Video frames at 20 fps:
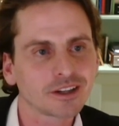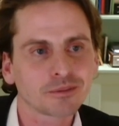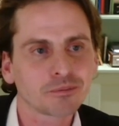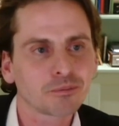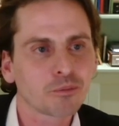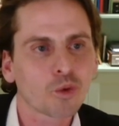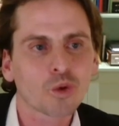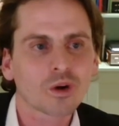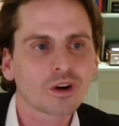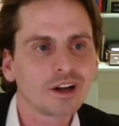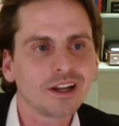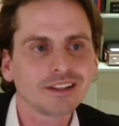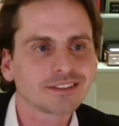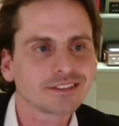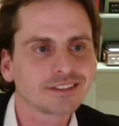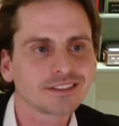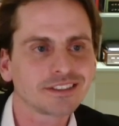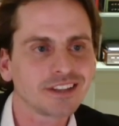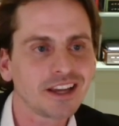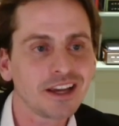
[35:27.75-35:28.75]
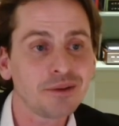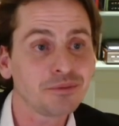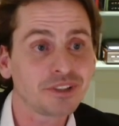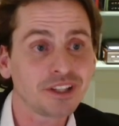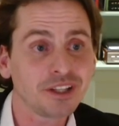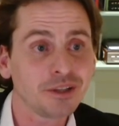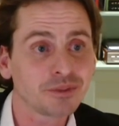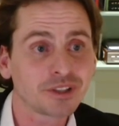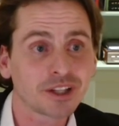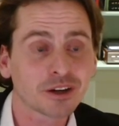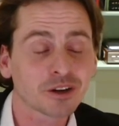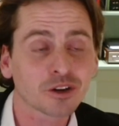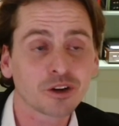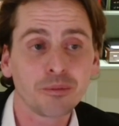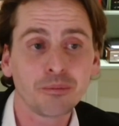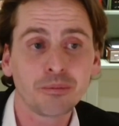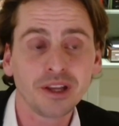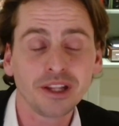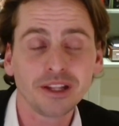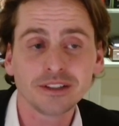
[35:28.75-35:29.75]
they're more or less the same teams that are
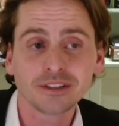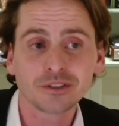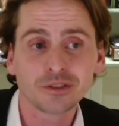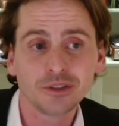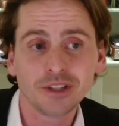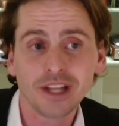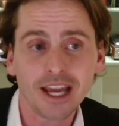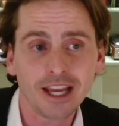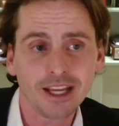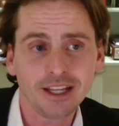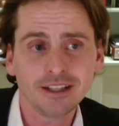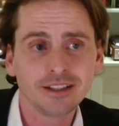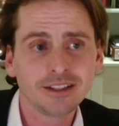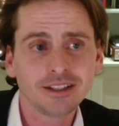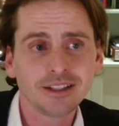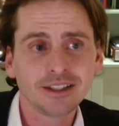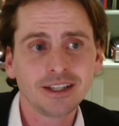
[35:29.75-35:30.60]
competing today.